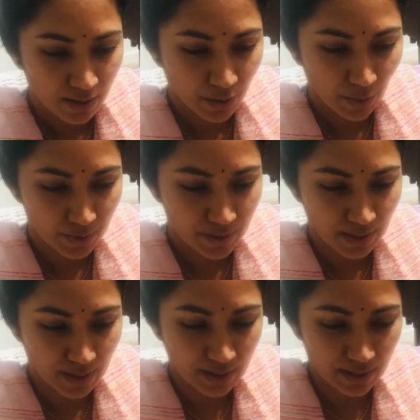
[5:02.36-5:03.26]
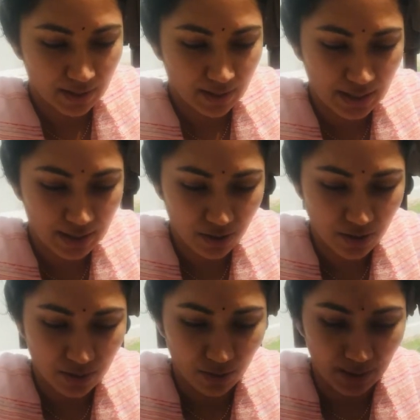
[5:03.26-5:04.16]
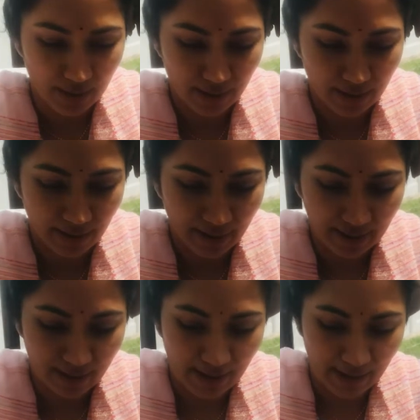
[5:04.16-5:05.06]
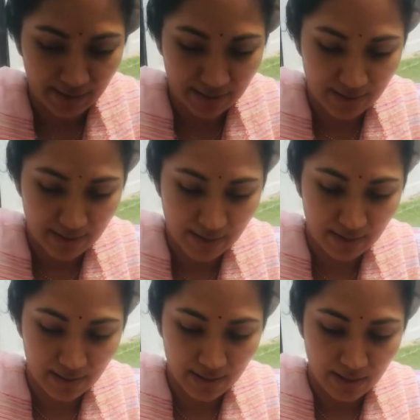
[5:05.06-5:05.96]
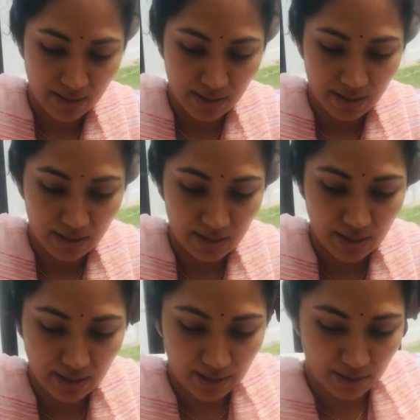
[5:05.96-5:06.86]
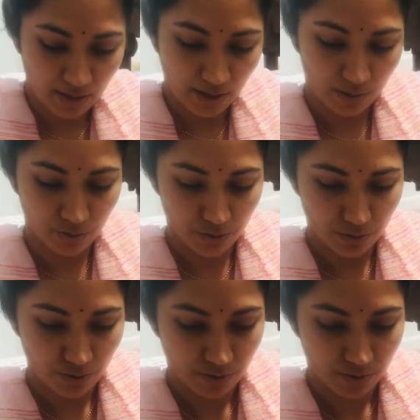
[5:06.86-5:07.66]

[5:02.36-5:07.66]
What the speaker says: goes into the soil like that. just circle it around,